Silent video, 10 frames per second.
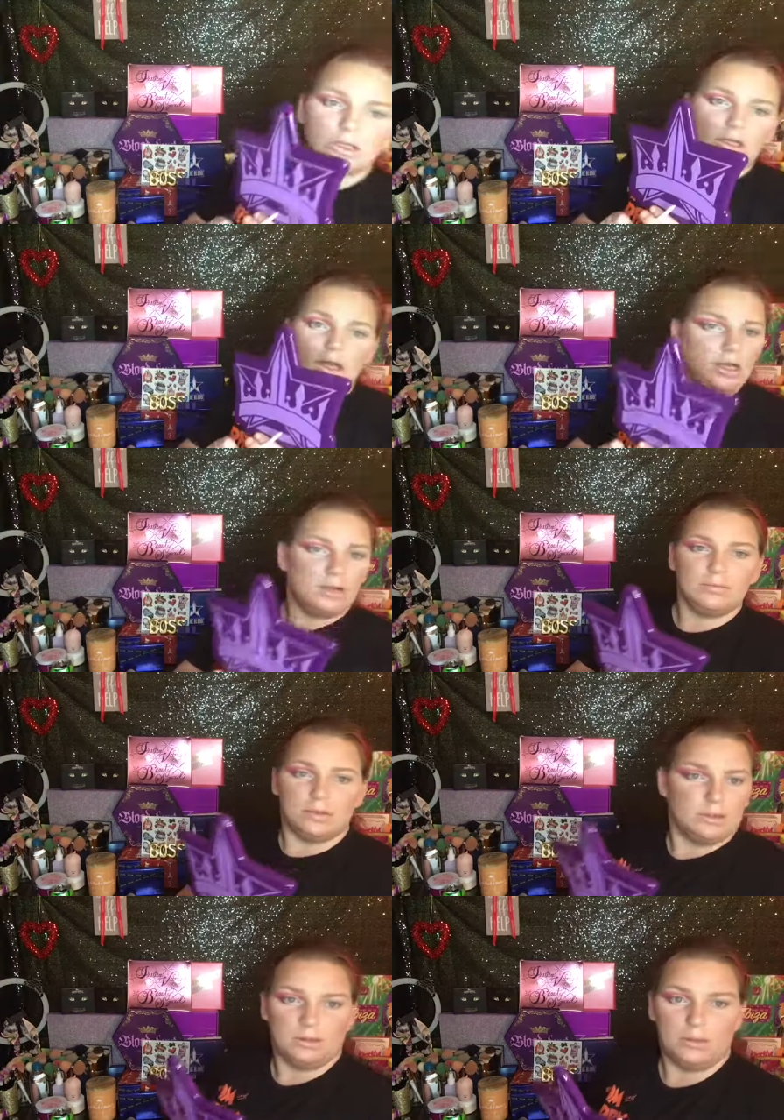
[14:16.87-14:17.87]
look like I'm
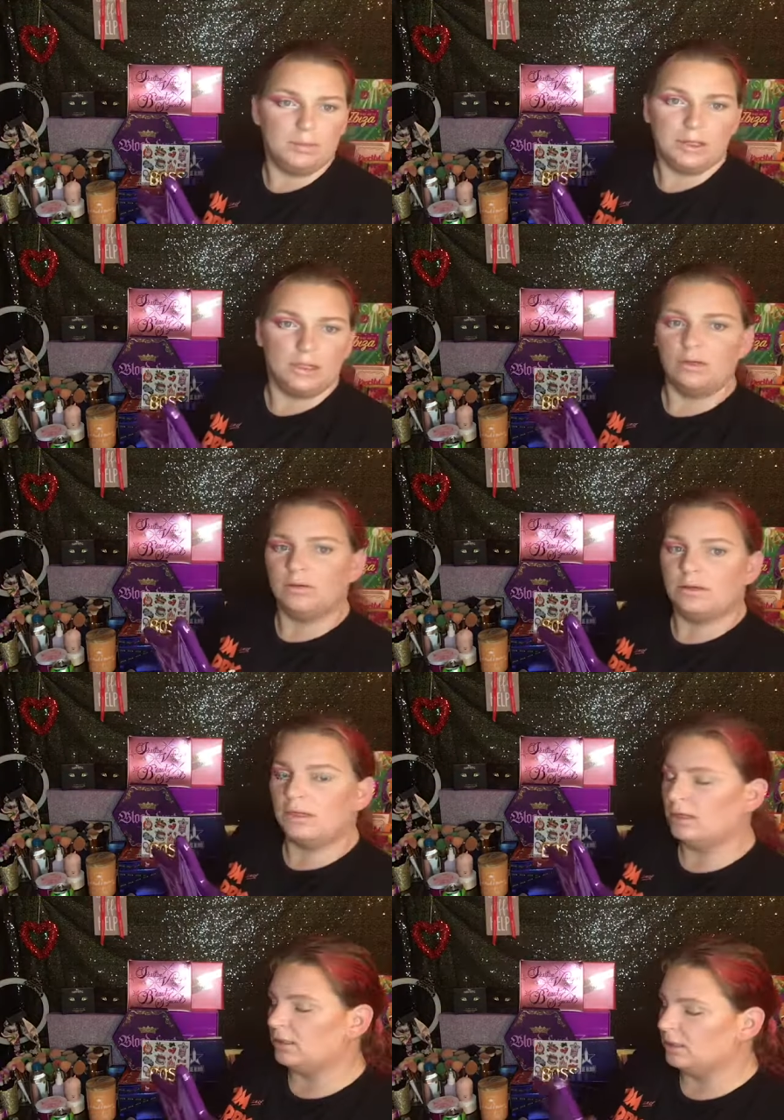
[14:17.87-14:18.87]
just being a little
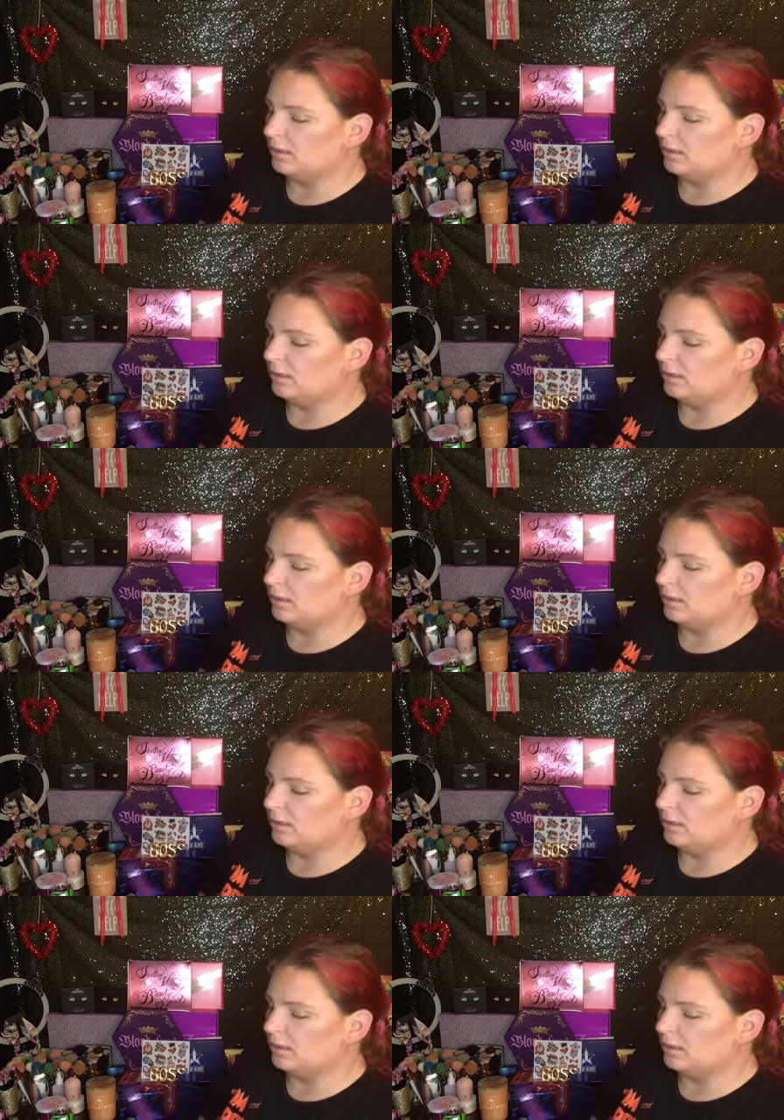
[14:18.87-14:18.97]
silly?